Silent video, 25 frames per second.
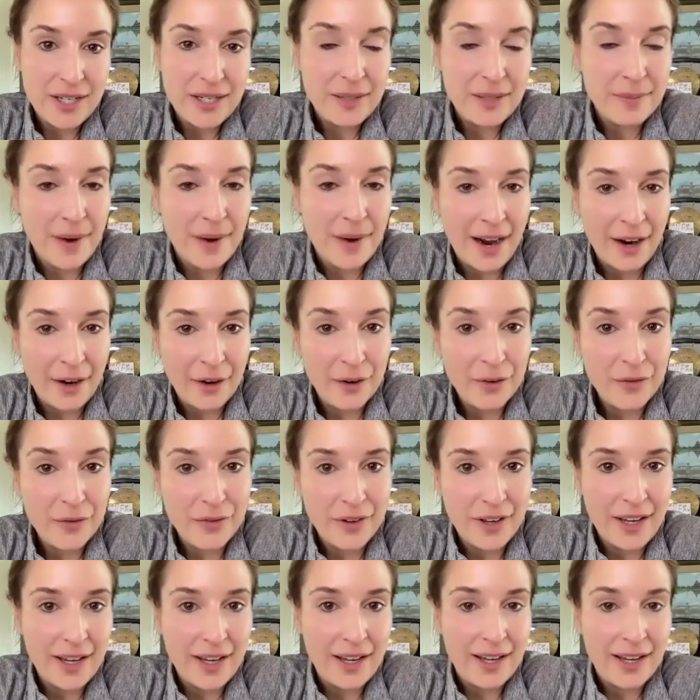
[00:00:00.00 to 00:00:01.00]

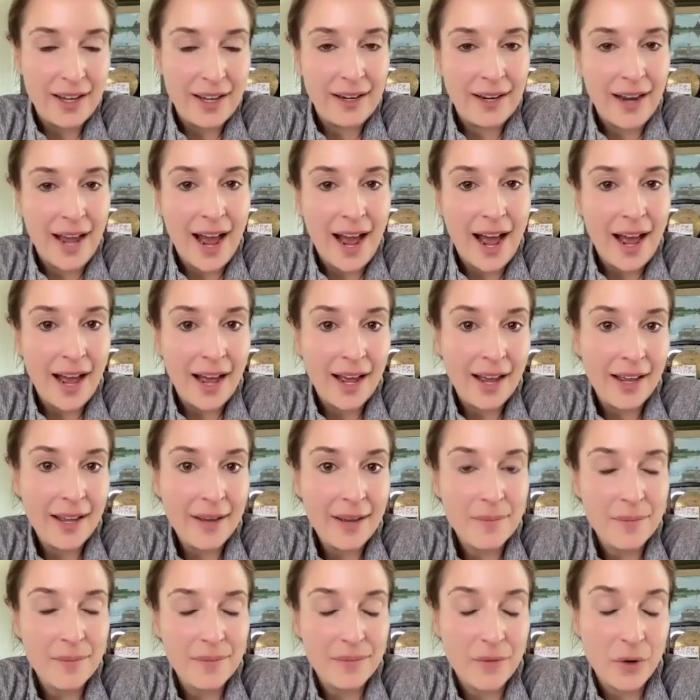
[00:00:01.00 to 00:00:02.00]
demography, and I
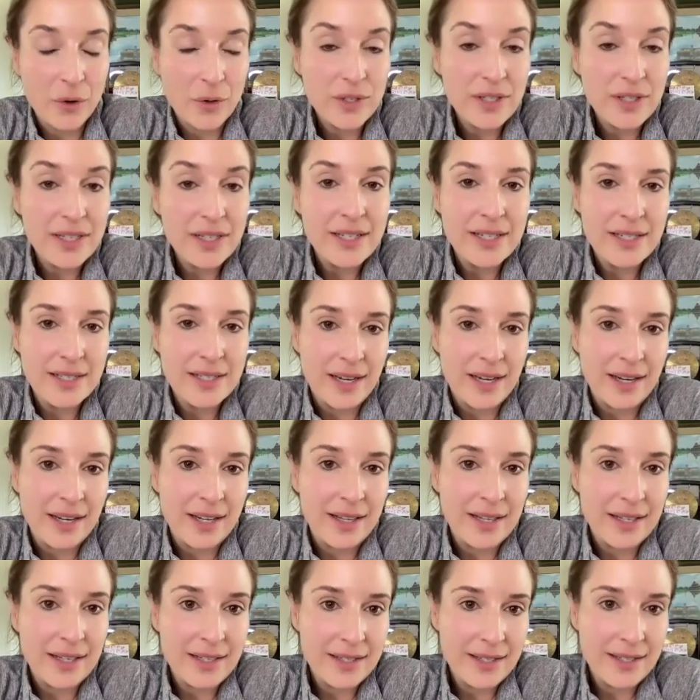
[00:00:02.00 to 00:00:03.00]
mostly study
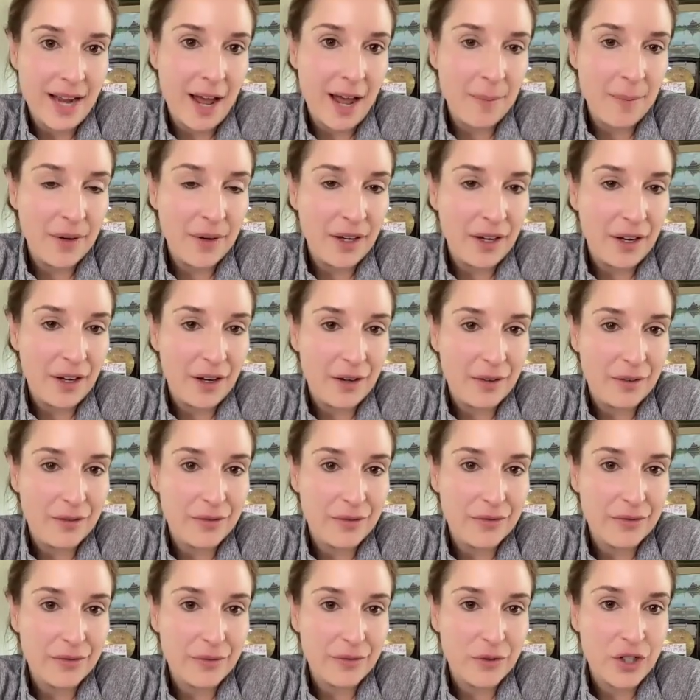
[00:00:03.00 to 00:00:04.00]
this topic
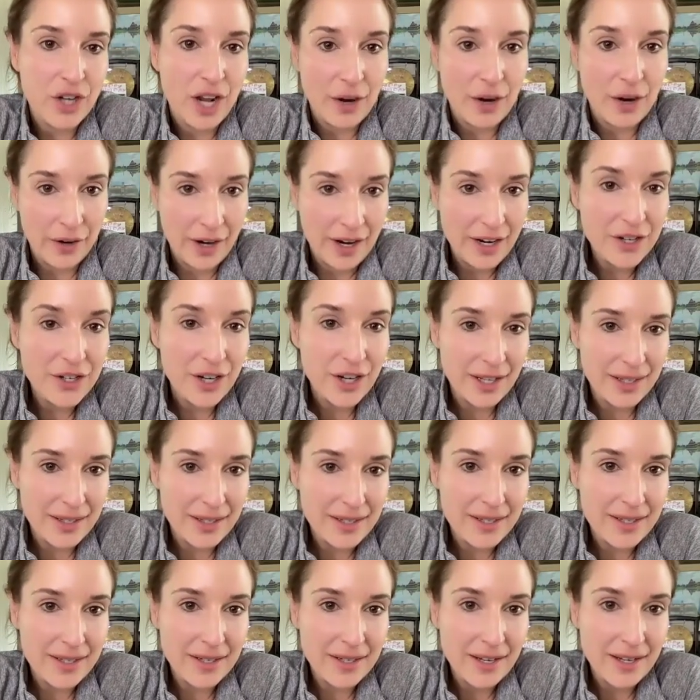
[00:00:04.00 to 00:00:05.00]
of
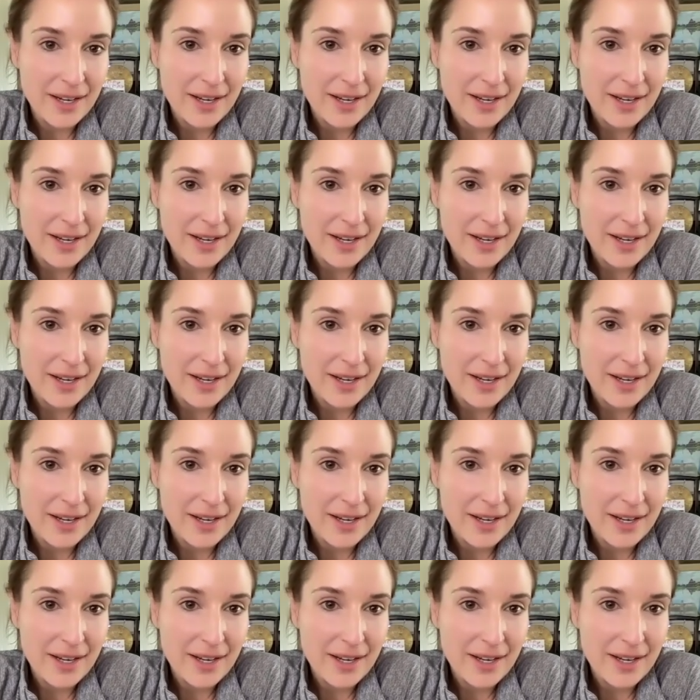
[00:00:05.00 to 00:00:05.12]
generations.